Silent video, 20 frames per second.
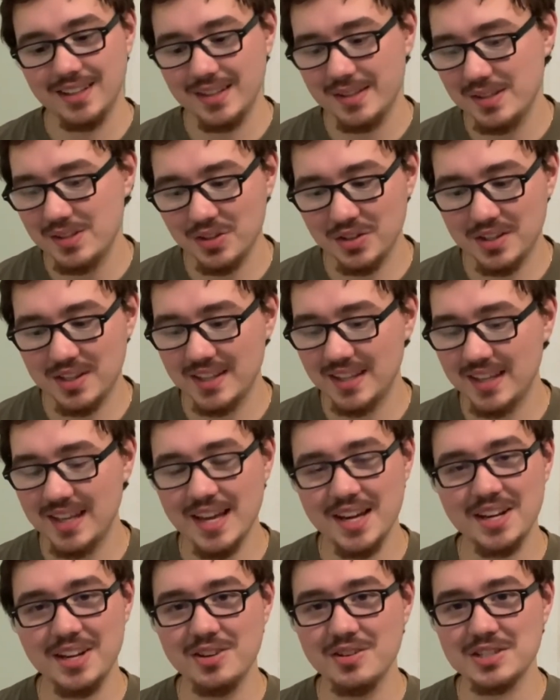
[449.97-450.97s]
You can
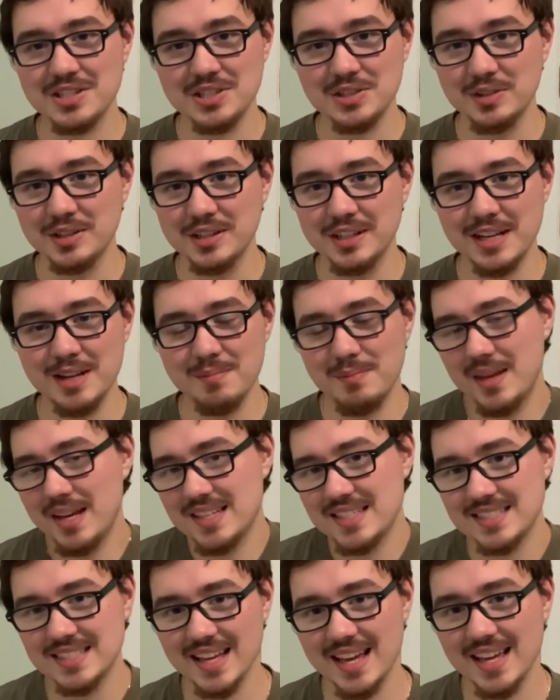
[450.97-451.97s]
get used to it. It
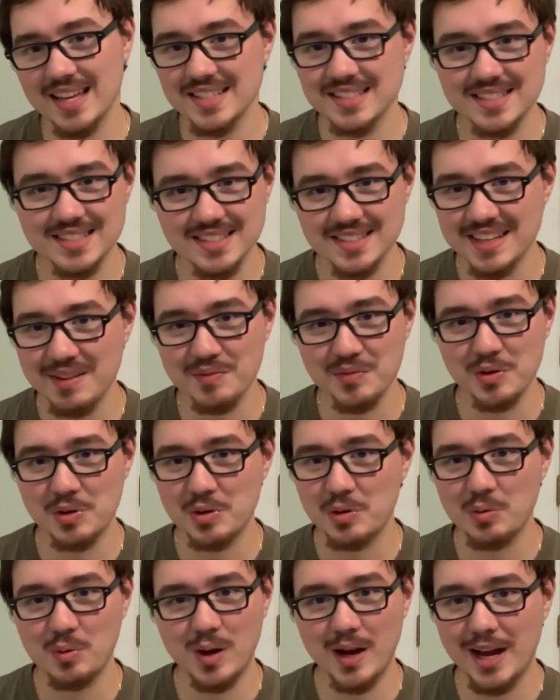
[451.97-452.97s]
makes sense after
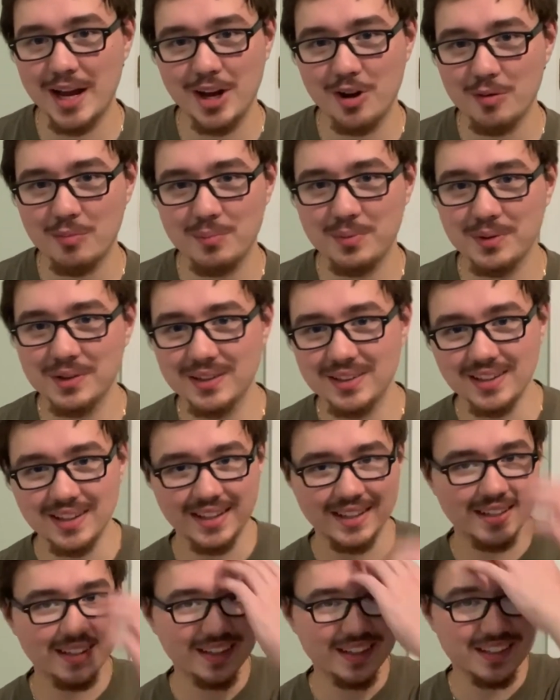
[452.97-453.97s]
a while, but
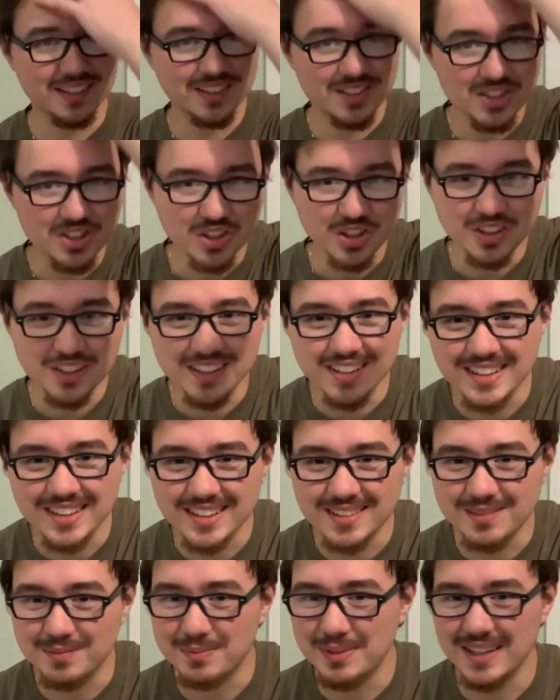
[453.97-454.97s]
like it shouldn't
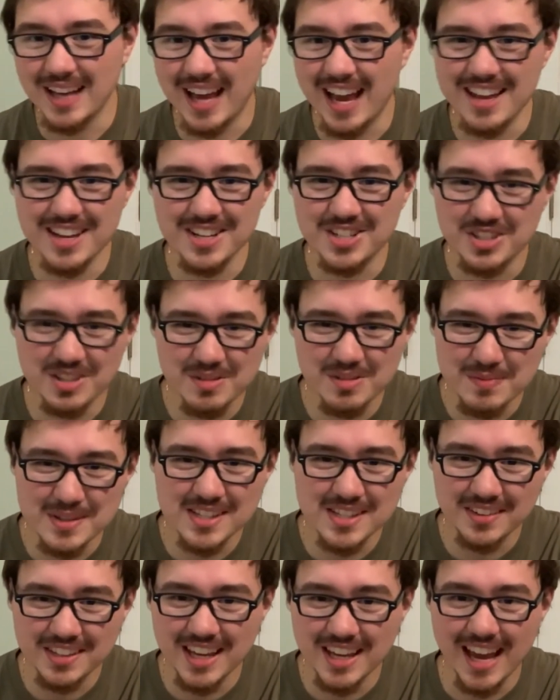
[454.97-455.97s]
be
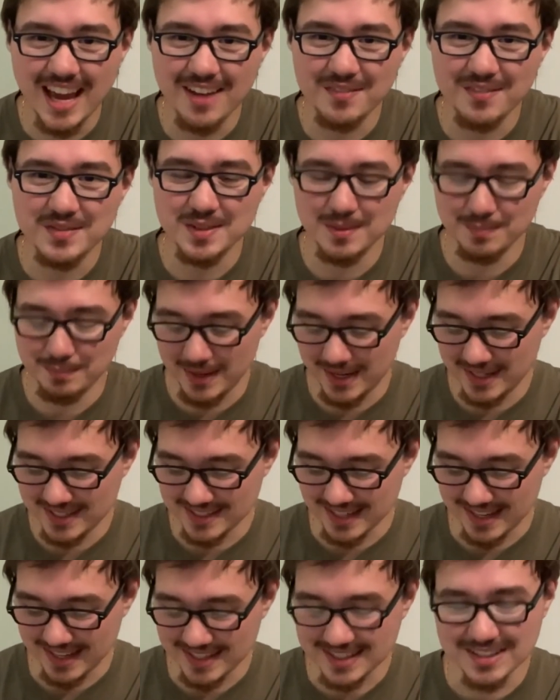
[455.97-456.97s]
something you have to make
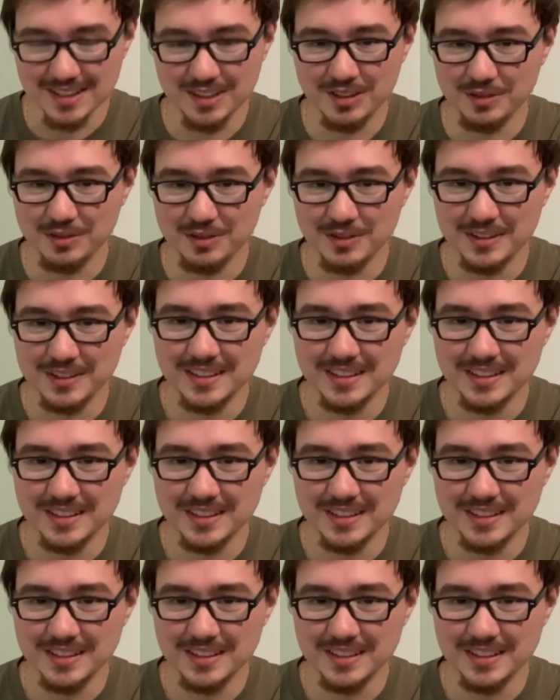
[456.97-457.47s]
sense of.